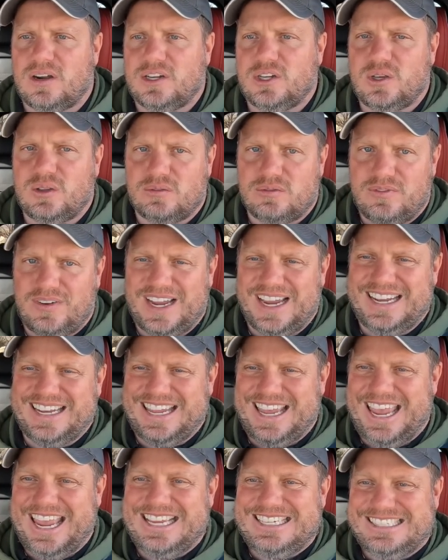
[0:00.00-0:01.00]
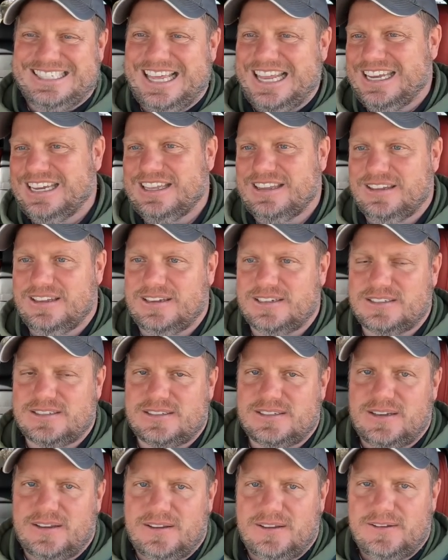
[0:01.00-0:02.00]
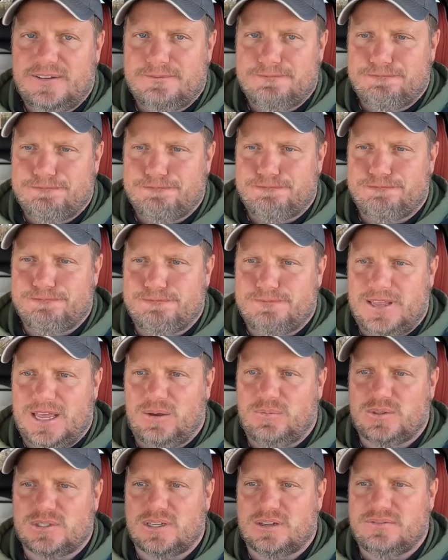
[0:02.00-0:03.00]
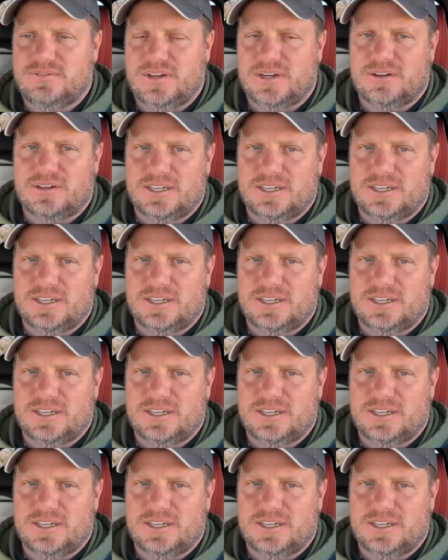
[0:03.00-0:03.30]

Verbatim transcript: you can find a setting in this that is gonna fit your